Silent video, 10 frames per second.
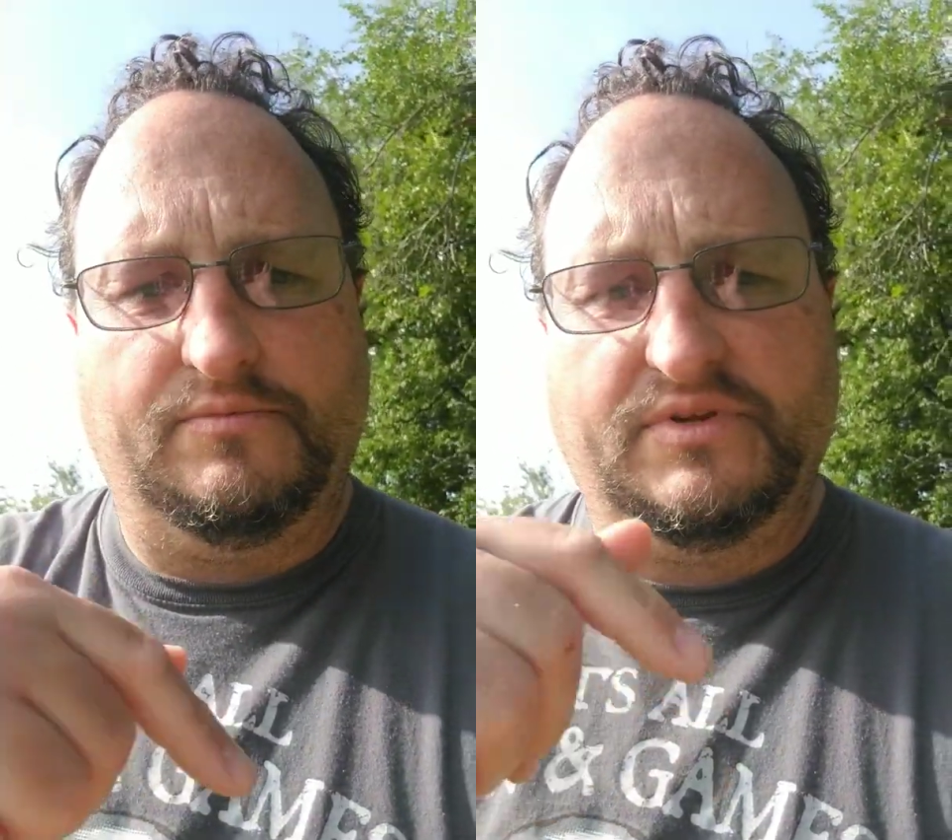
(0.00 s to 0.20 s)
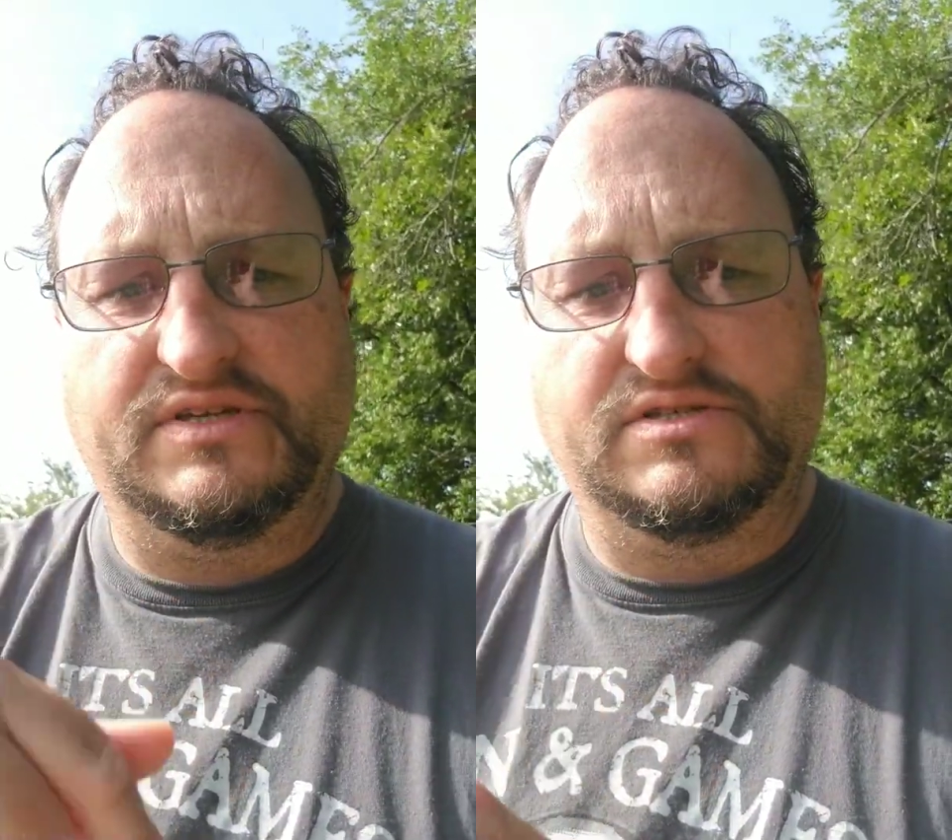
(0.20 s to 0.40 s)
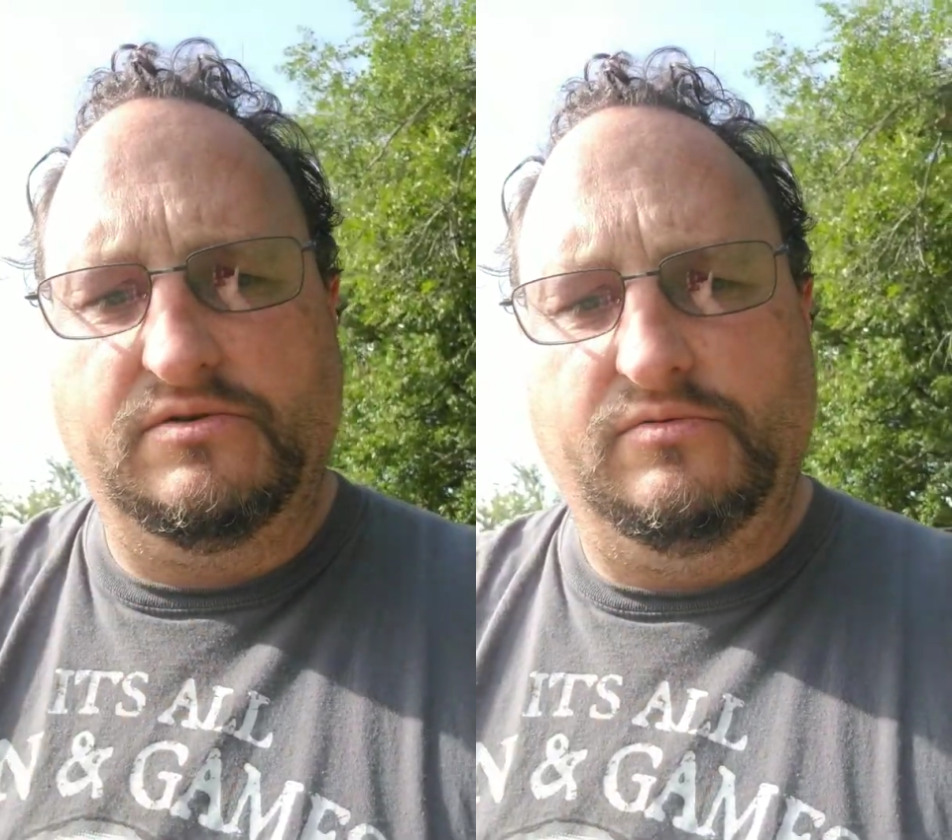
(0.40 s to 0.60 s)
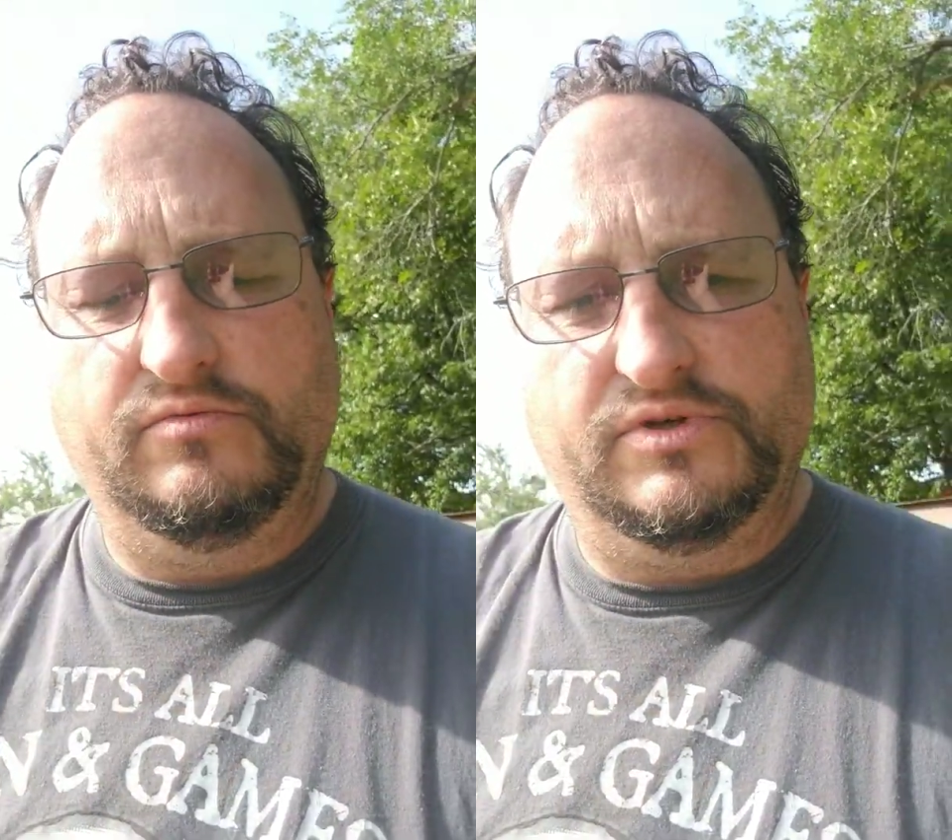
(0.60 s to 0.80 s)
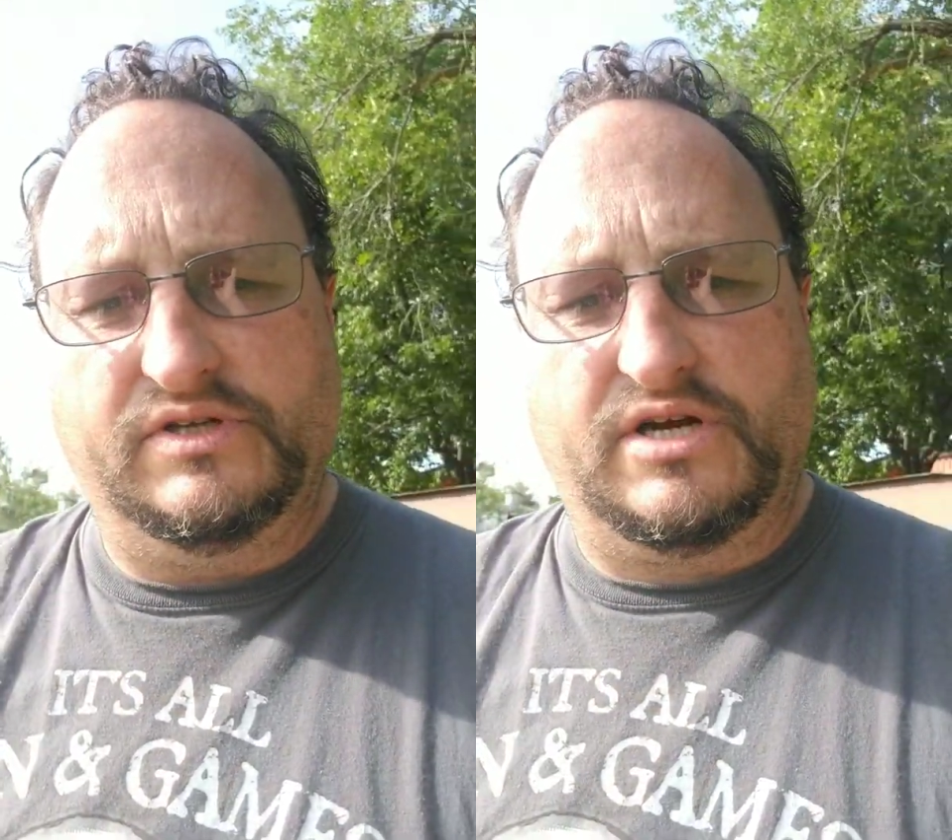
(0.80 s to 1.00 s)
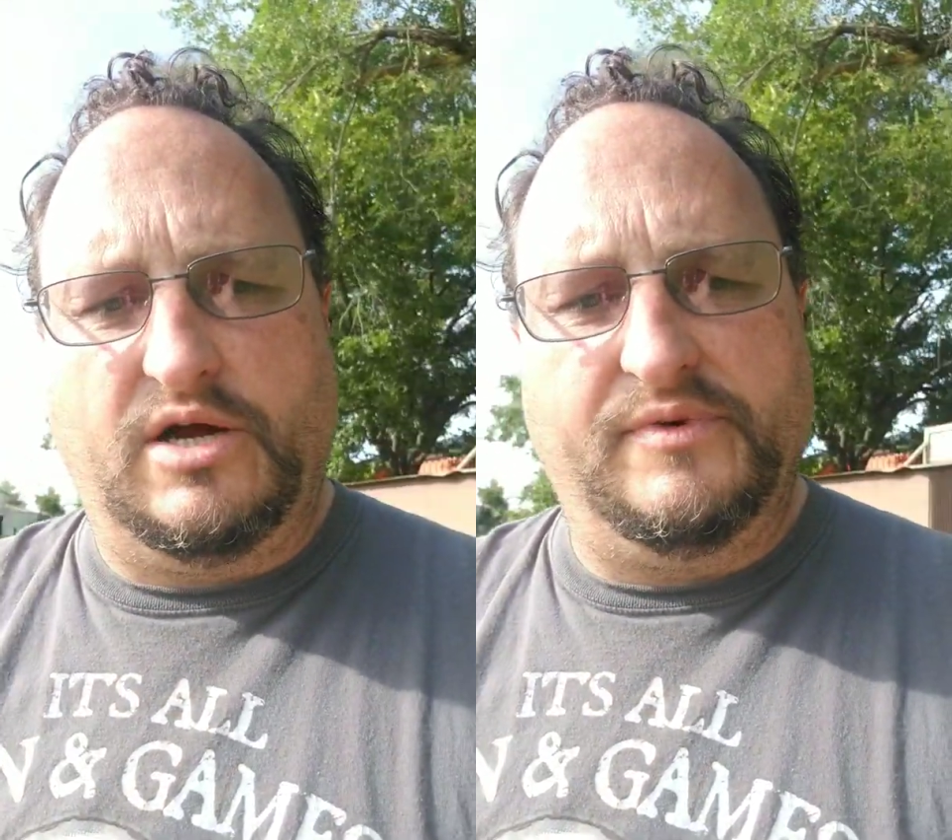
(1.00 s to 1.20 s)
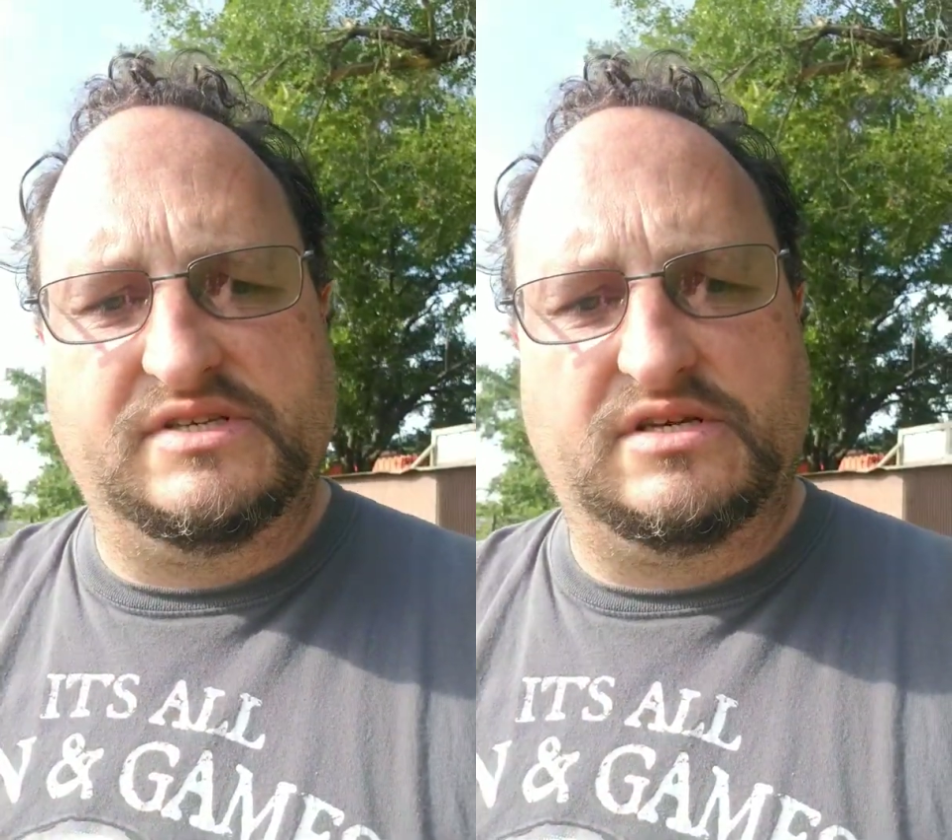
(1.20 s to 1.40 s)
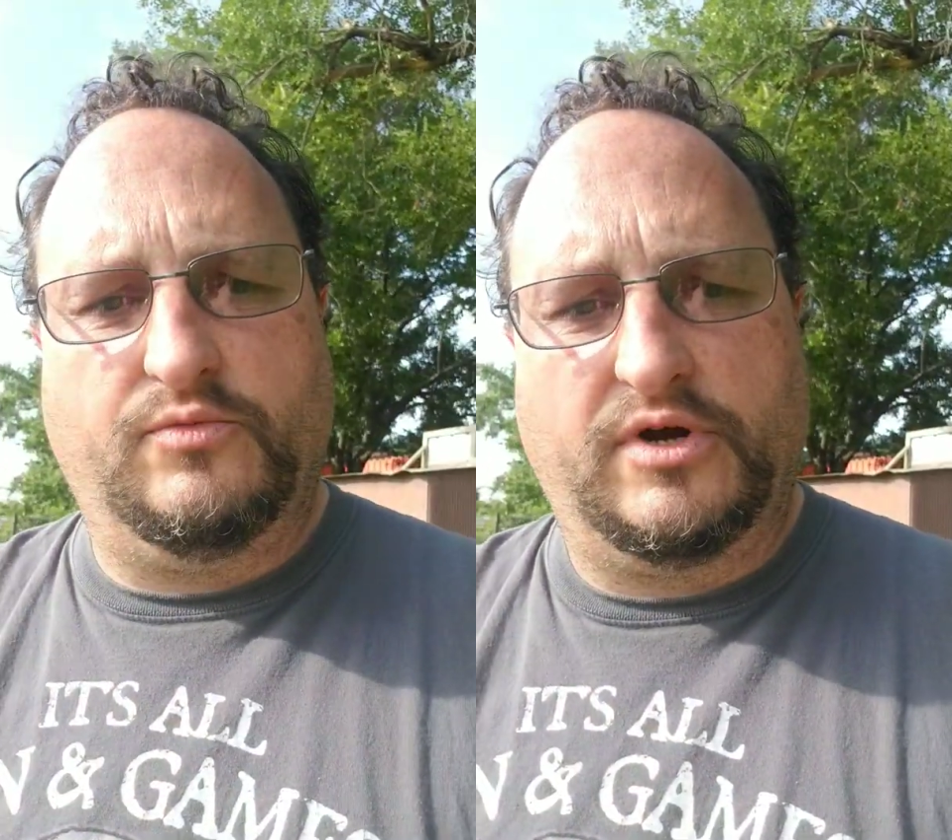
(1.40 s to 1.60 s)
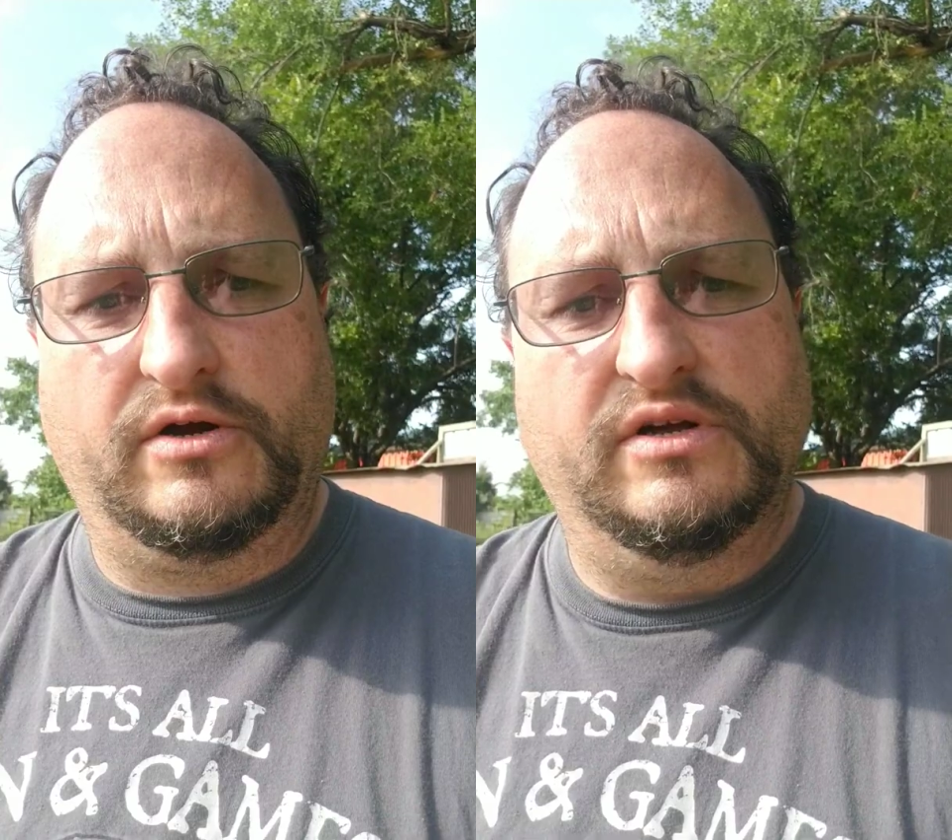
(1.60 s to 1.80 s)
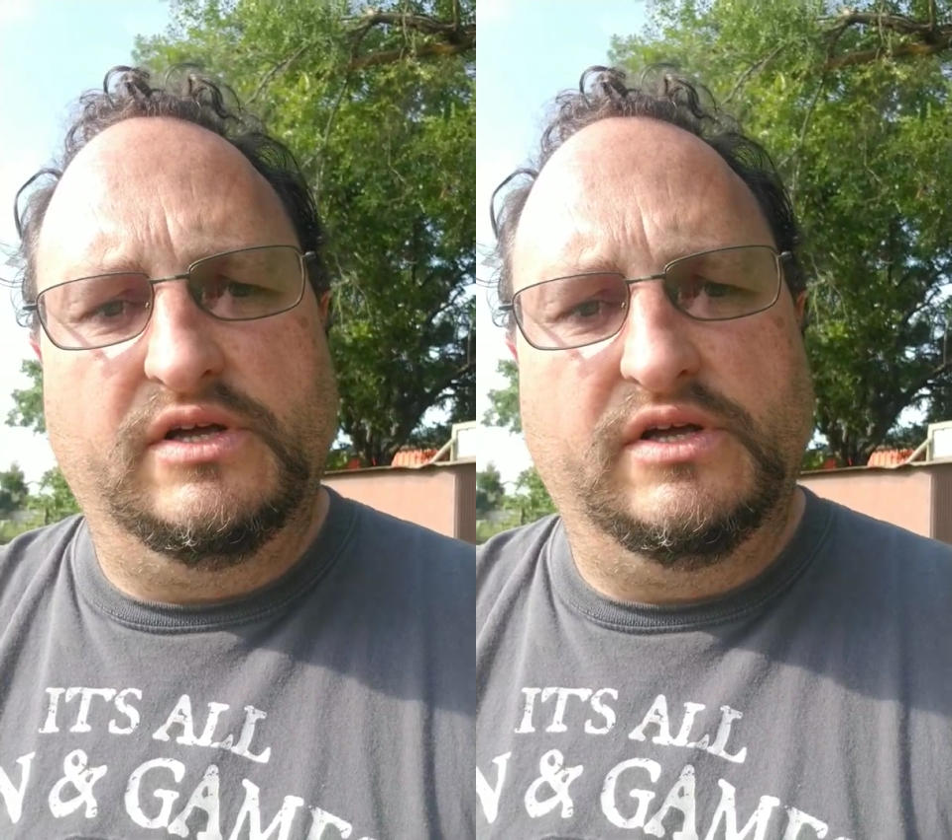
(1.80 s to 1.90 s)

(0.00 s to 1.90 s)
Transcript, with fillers: please do put in the comments somewhere,